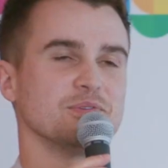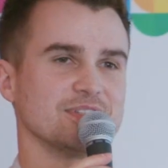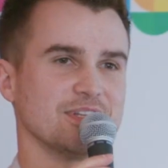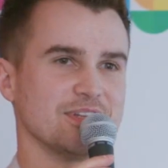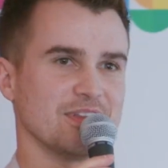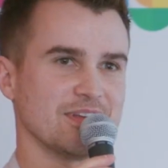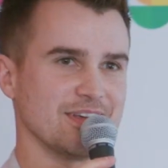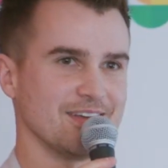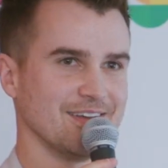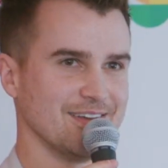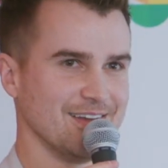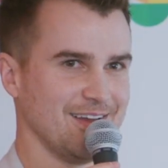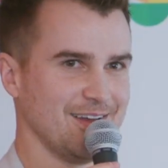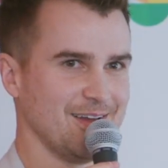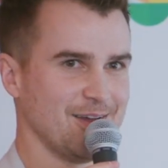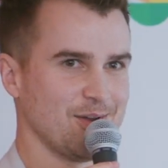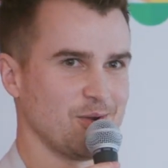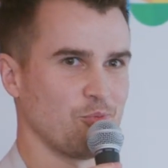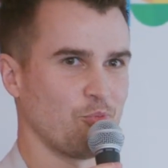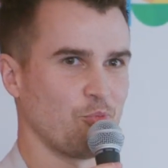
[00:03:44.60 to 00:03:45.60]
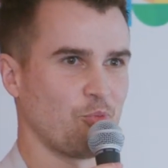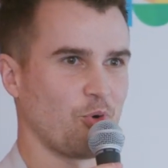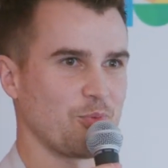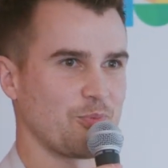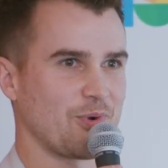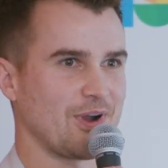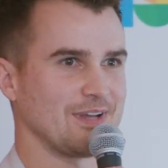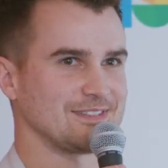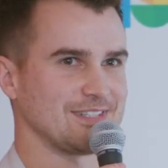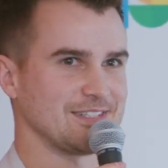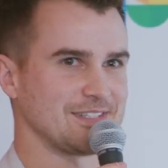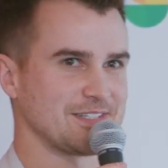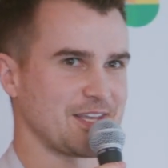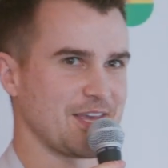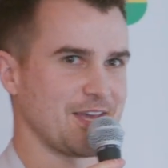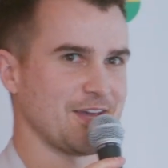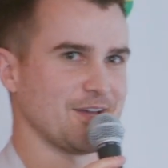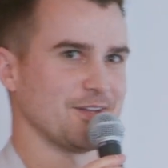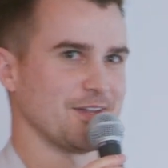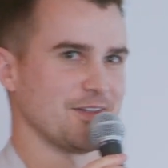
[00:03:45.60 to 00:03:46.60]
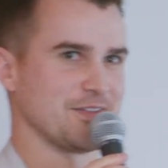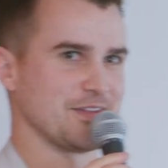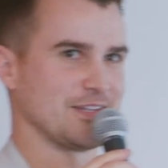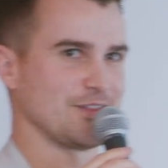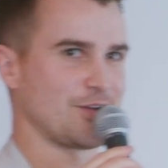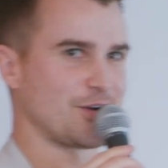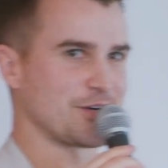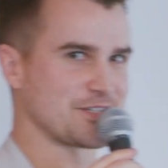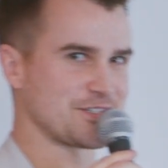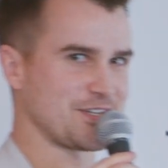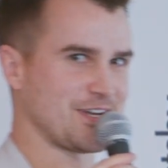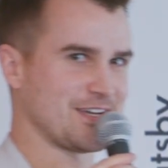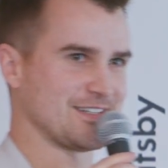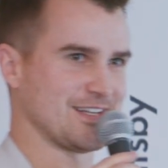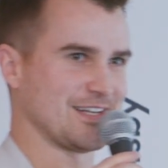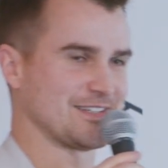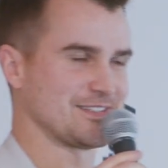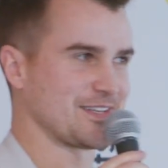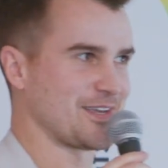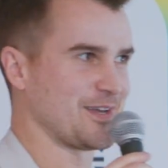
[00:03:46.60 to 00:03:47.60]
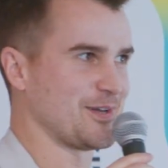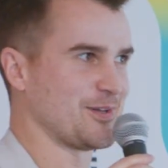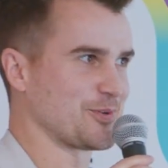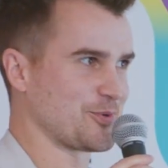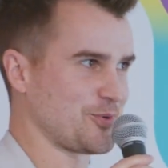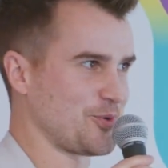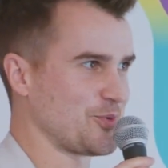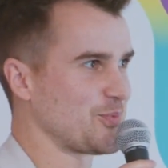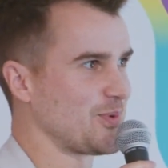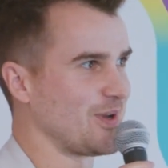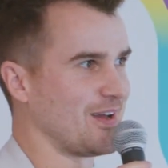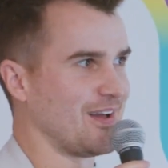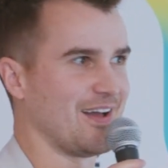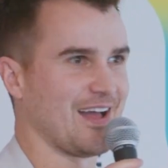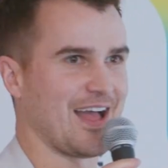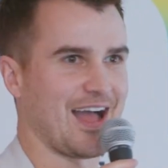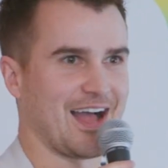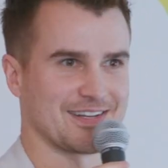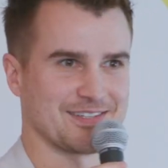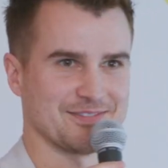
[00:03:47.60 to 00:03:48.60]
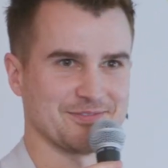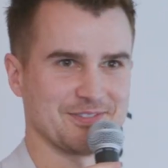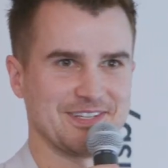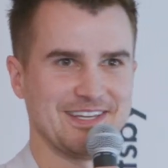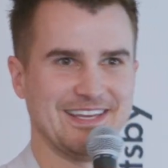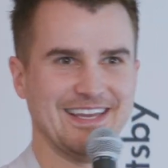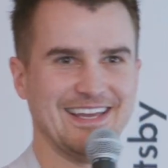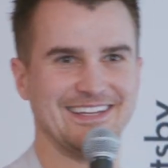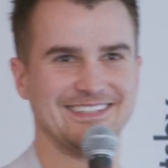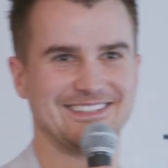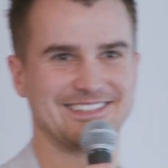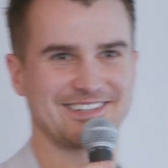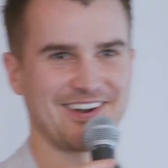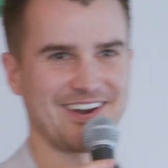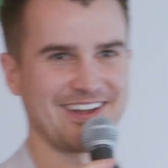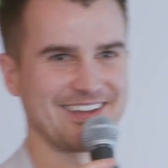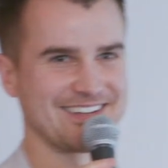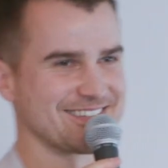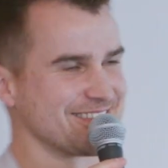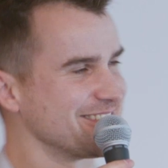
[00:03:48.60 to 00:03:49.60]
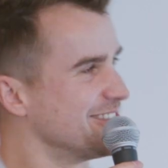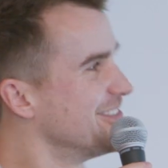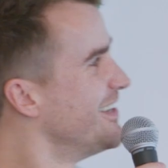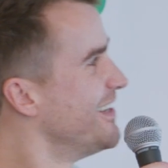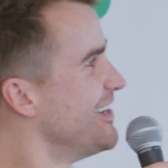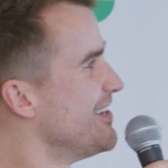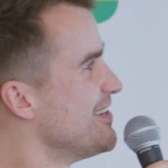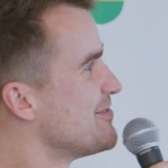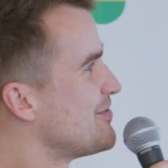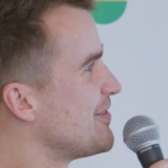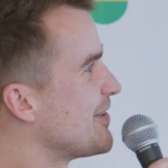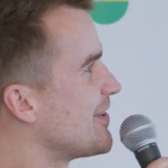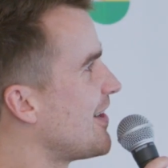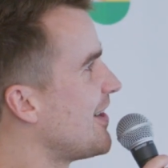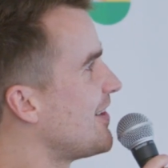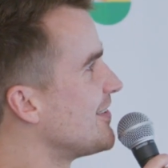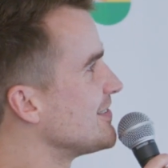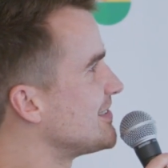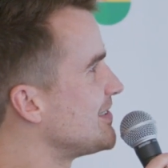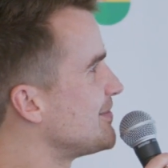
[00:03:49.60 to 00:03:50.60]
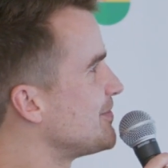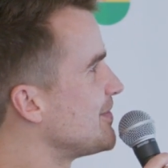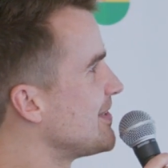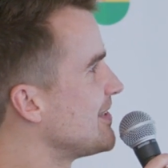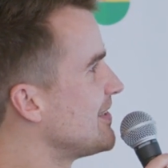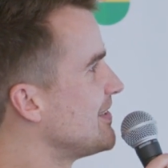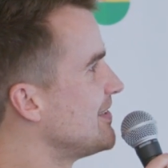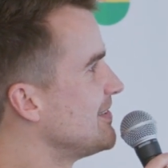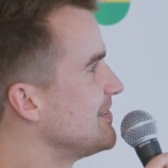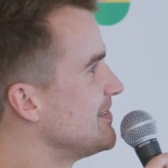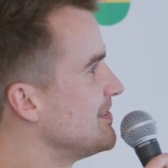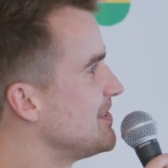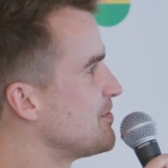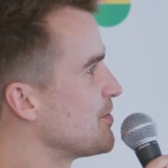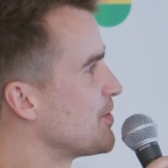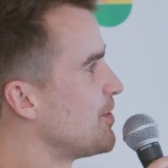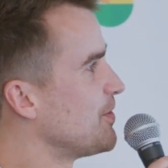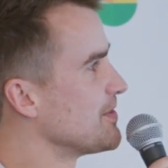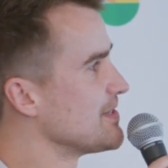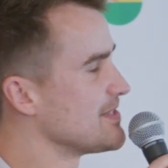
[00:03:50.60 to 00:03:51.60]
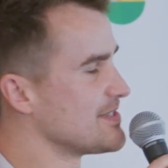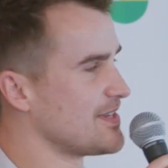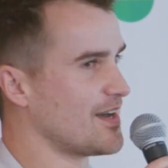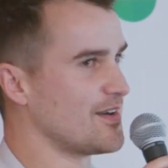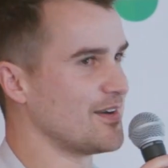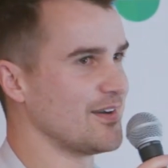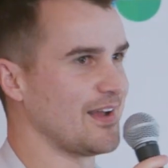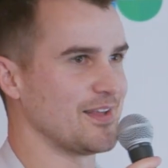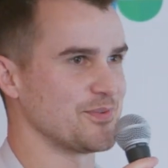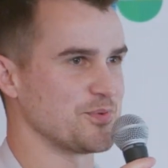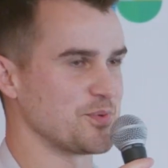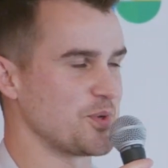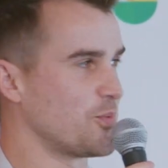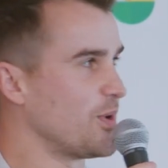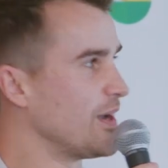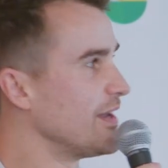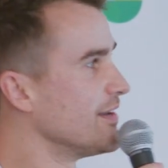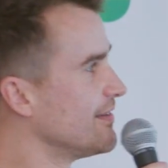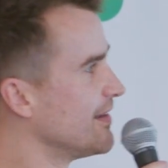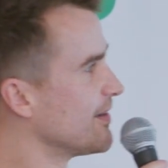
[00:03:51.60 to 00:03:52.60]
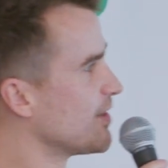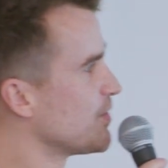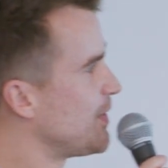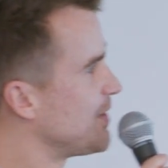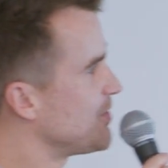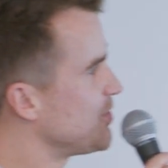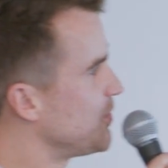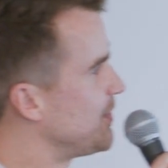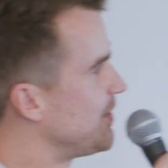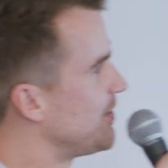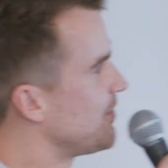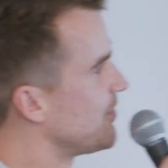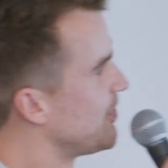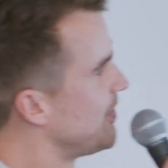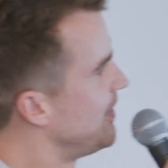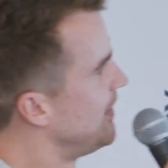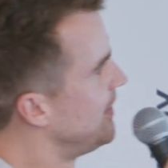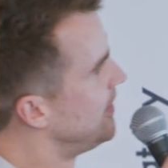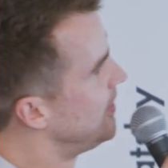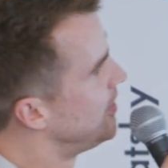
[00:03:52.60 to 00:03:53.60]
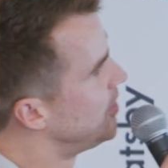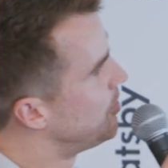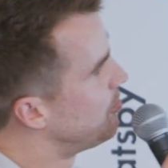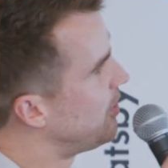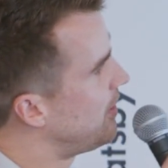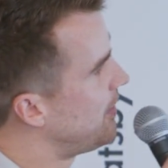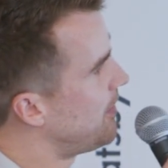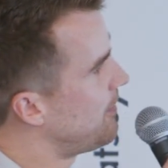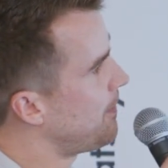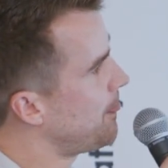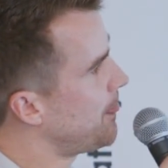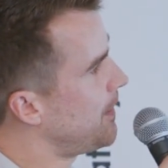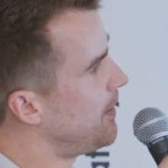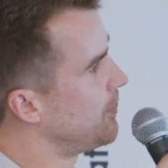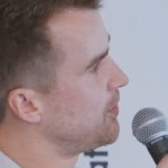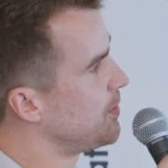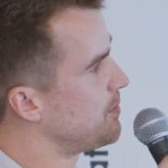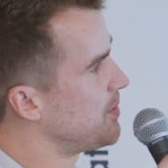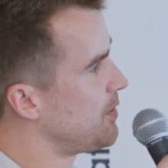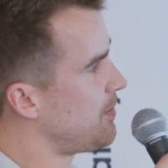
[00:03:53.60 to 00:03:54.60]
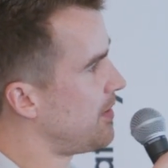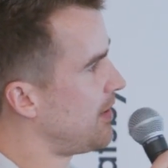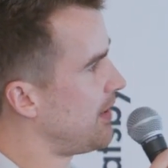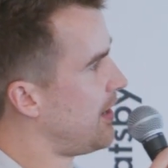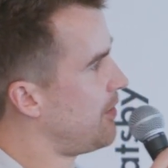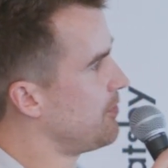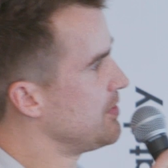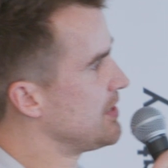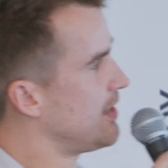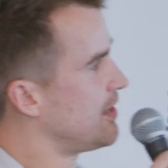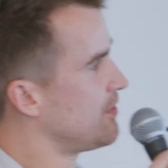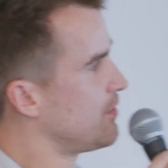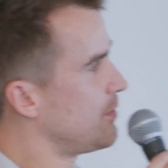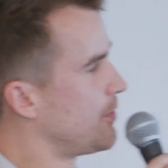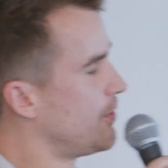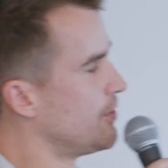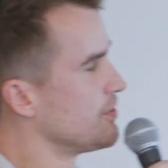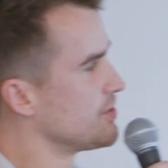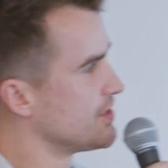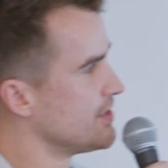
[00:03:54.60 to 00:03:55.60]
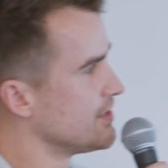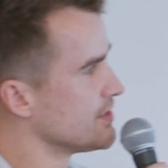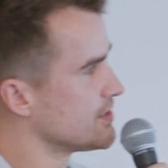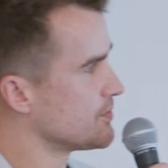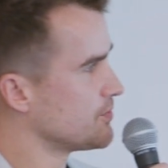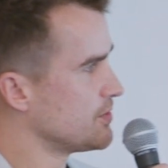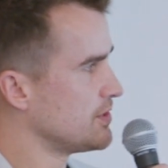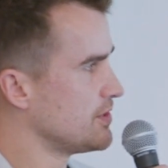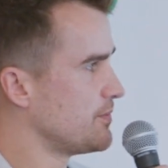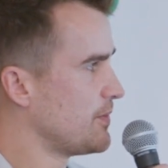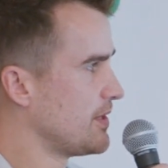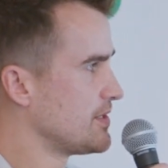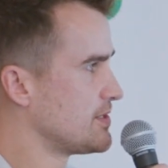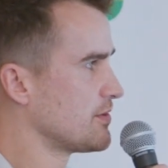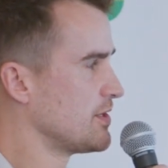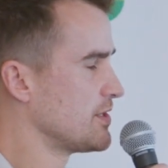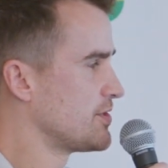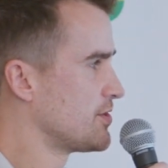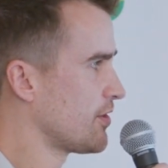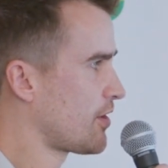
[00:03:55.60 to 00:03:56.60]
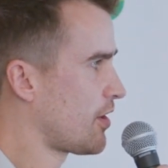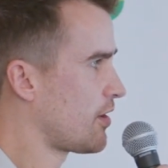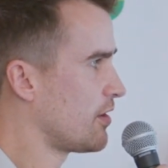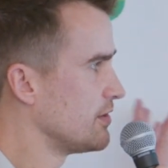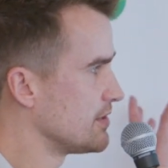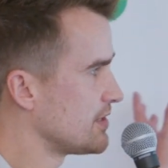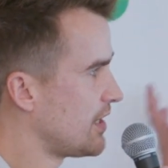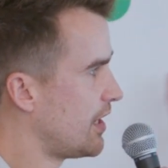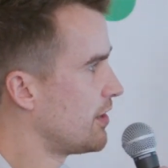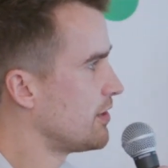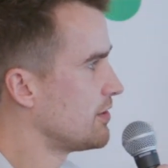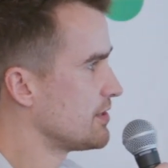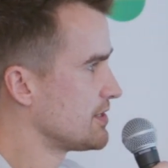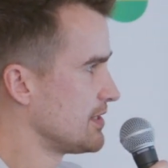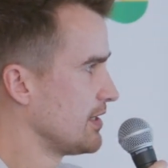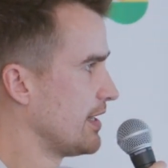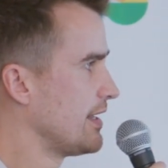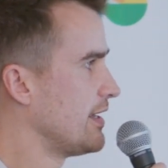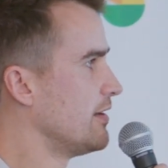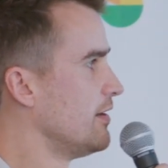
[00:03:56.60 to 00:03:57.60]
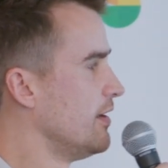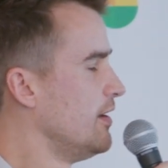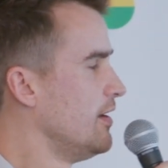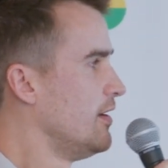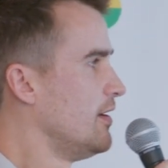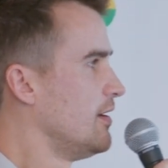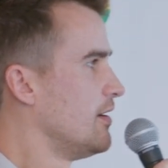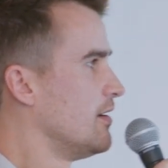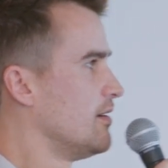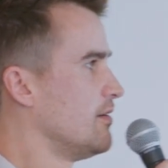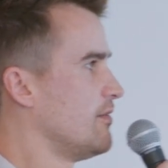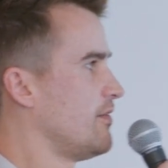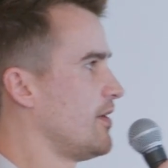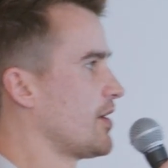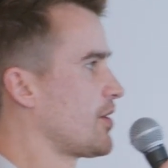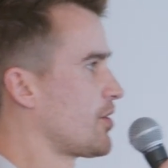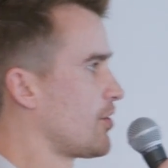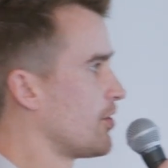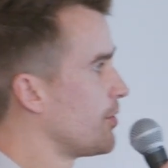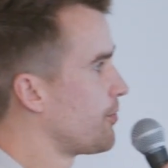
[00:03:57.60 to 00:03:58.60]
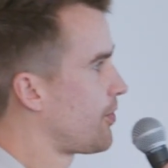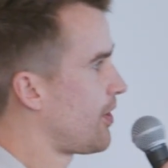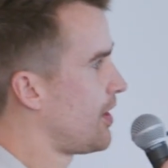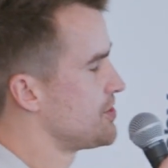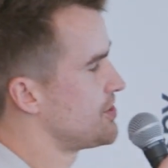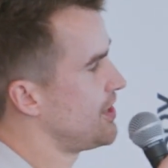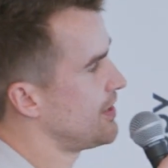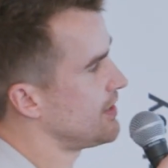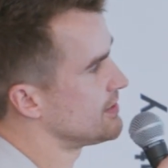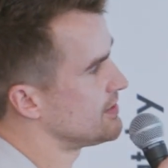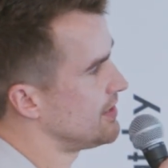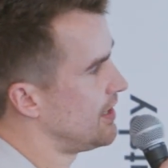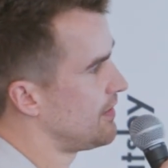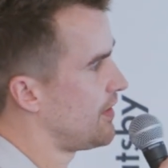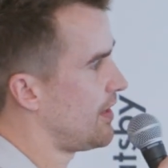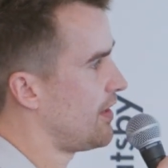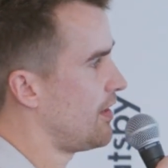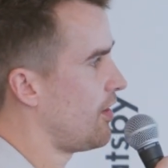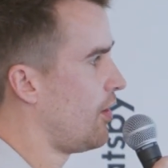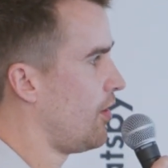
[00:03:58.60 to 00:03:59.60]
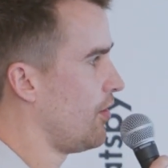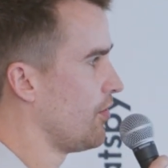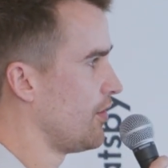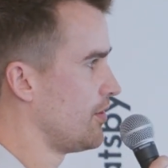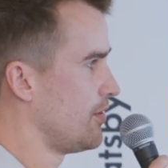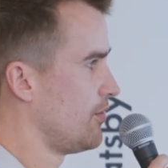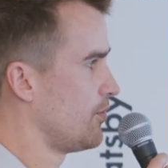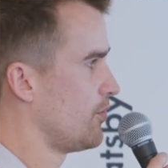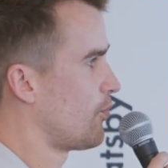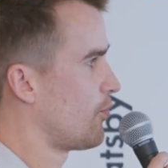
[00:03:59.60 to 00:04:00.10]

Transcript: was in the WordPress at scale and the large site at scale group actively trying to figure out some of the difficulties there as we await incremental builds. But a little bit about how we kind of approached this. We basically took our entire slate of current projects and then all the